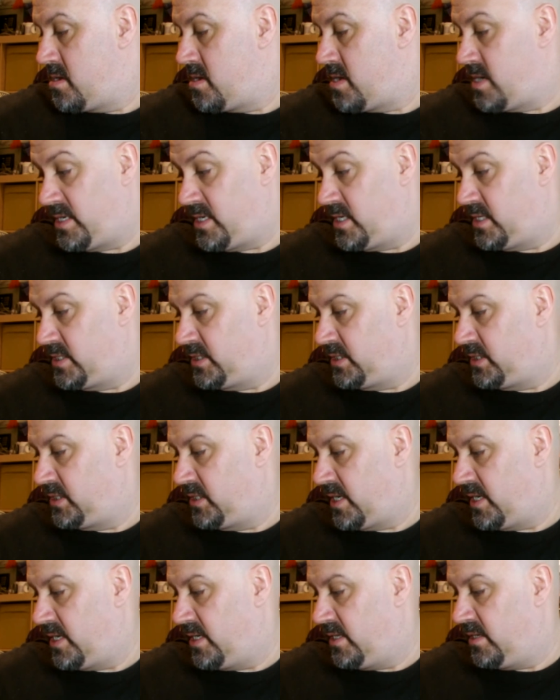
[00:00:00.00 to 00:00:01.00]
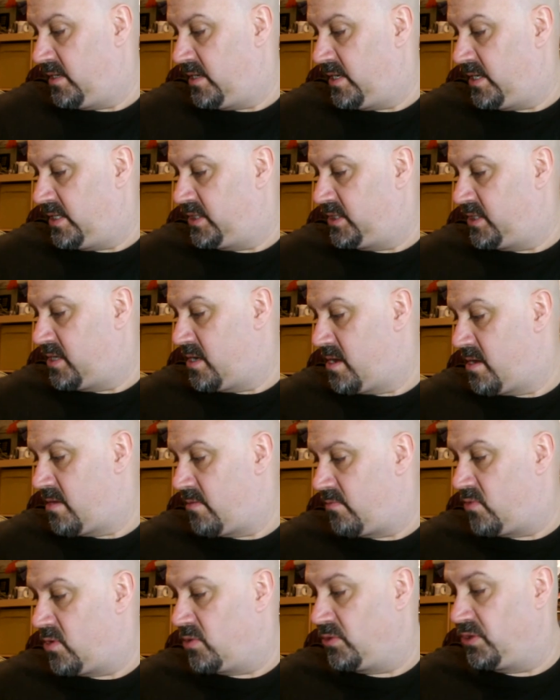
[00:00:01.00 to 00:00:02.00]
it doesn't say that there's
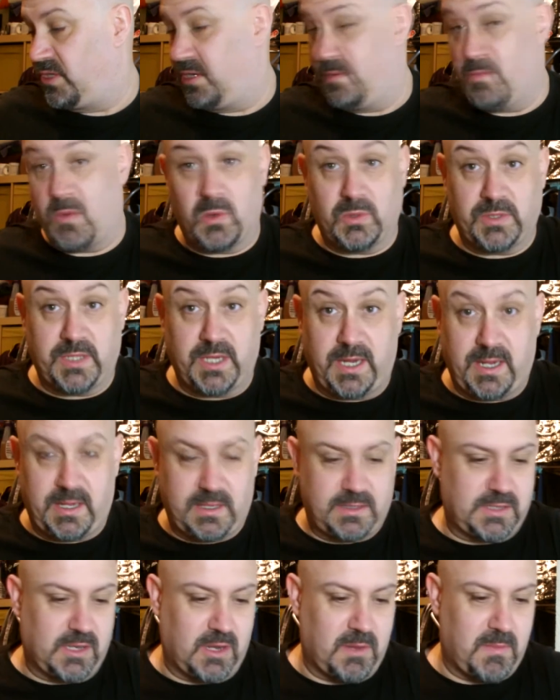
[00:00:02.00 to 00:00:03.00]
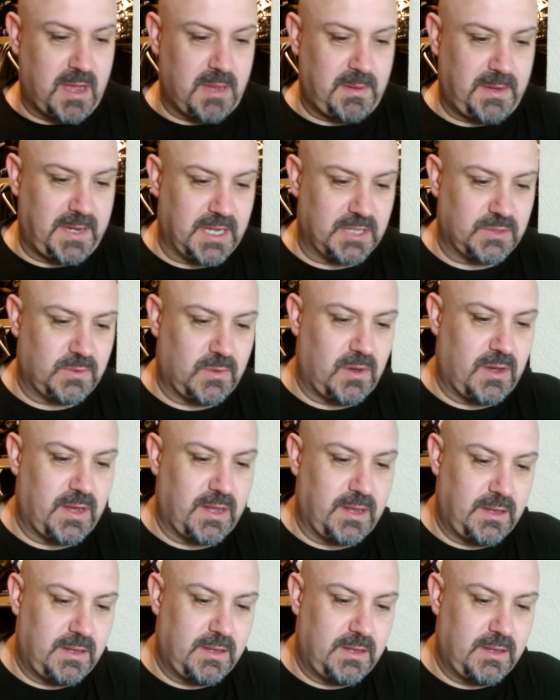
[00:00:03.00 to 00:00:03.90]
roasted malts in it, so maybe that's why.